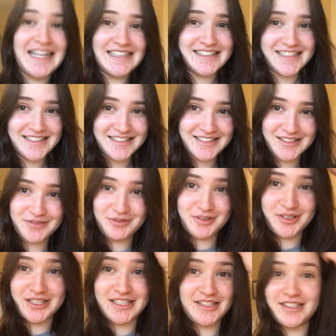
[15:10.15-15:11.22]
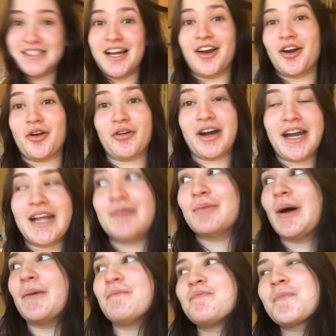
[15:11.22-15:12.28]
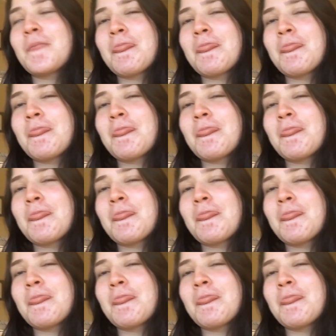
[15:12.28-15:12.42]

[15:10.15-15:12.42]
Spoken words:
10 seasons and we were just done already. But